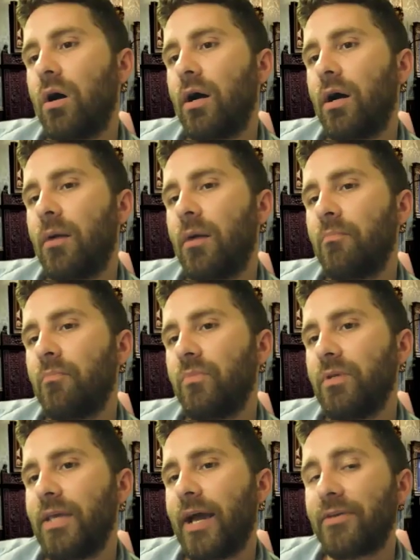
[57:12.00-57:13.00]

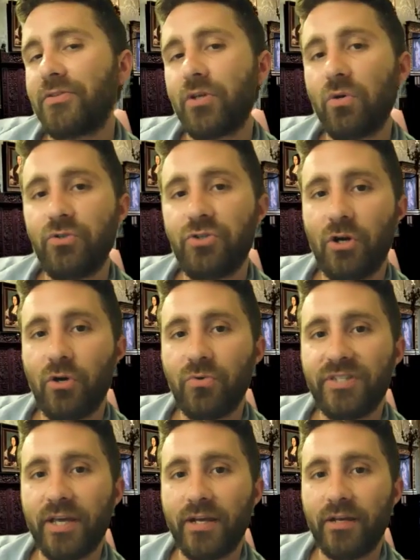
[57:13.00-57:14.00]
Joe
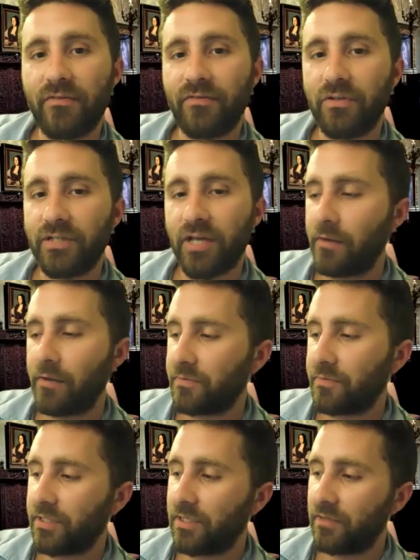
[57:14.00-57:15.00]
said it a few times,
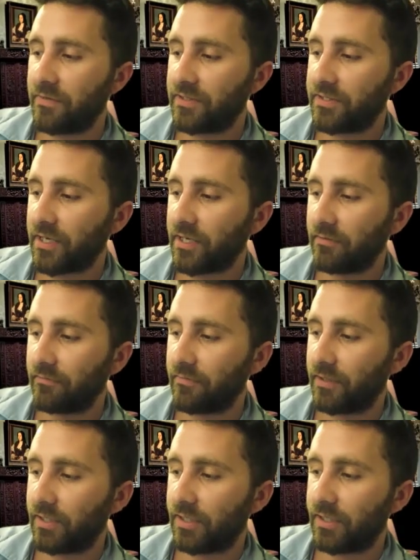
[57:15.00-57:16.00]
but didn't even say it.
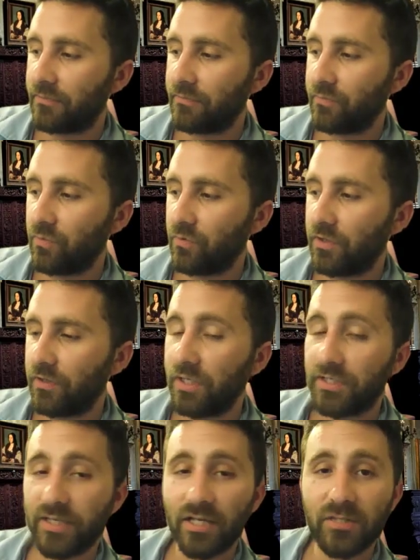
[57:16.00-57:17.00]

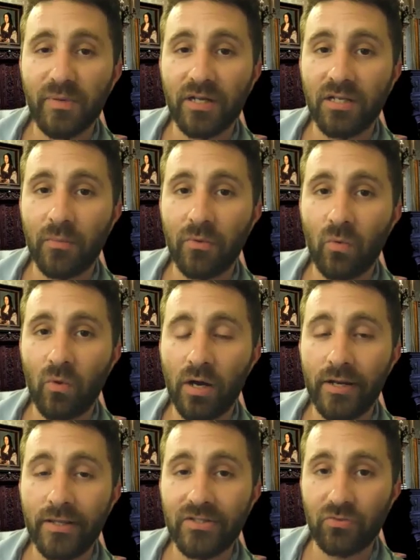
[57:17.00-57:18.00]
Suspect number
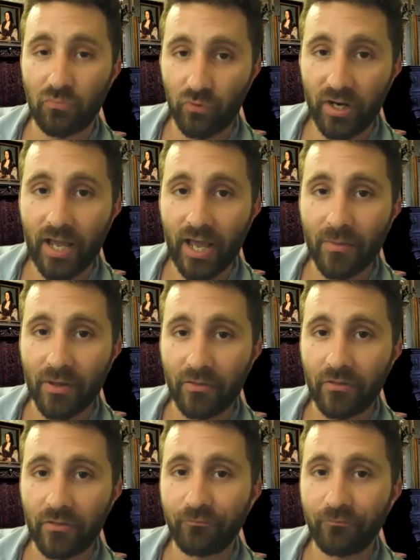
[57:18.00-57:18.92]
one is Rick Abbott.